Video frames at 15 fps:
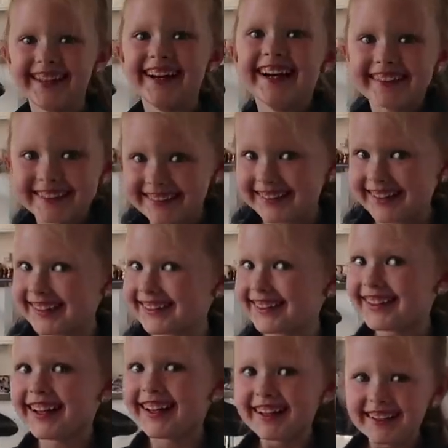The queen is
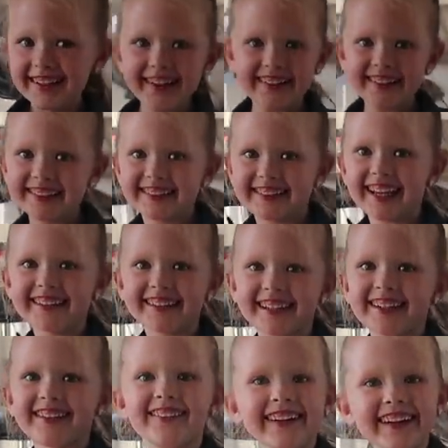coming, no, the sassy
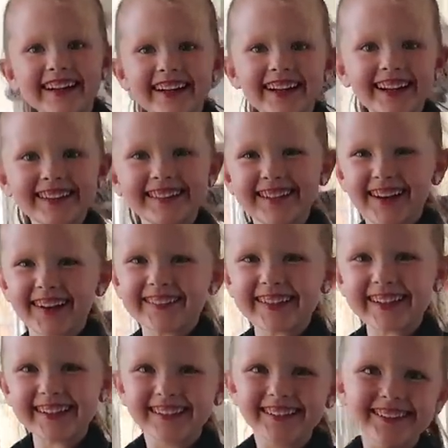queen. Is coming.